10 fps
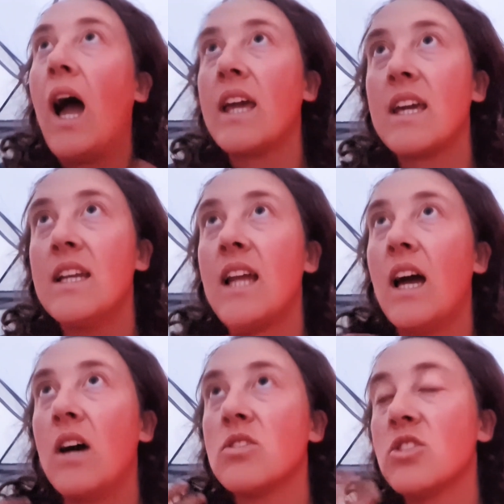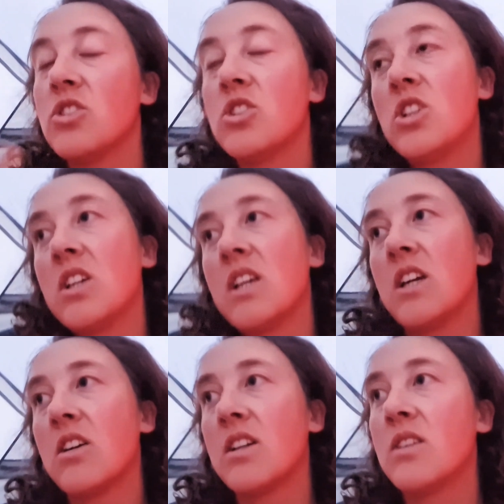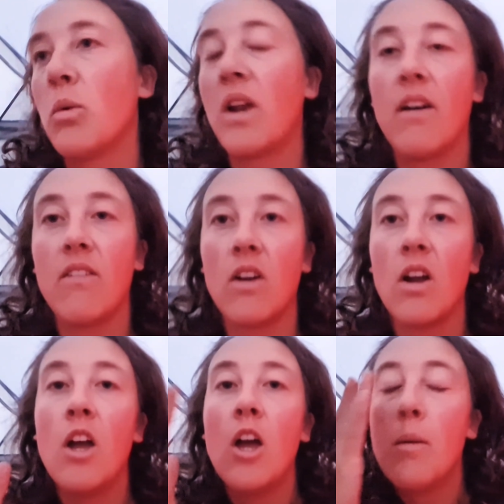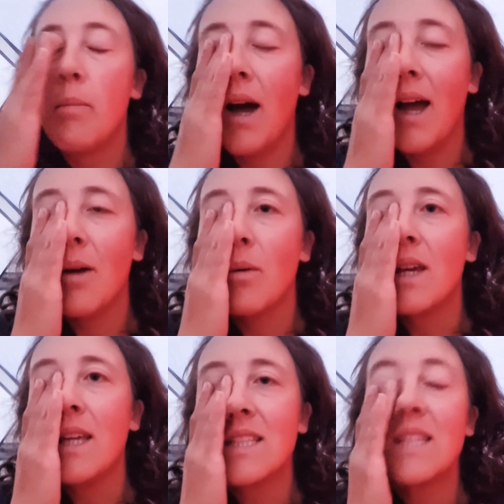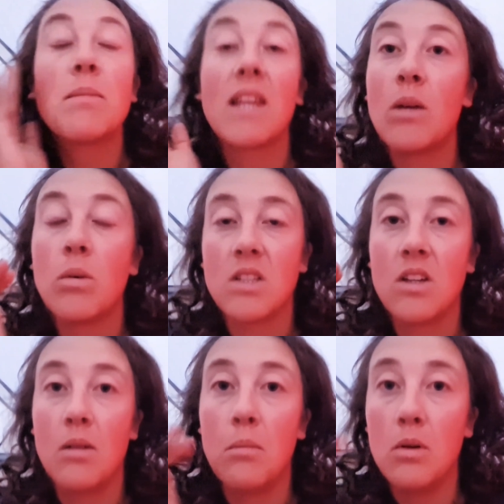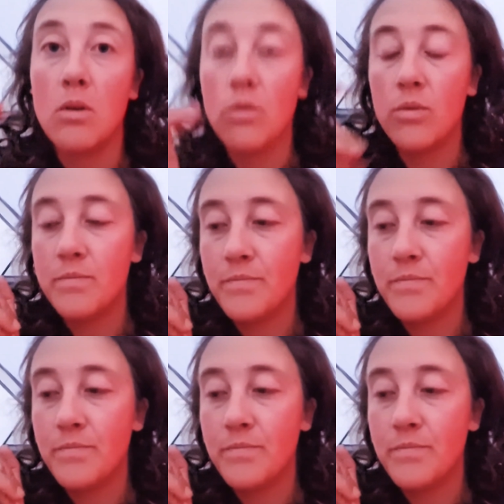I can now just chill here and whatever. But he seemed like he wasn't gonna move.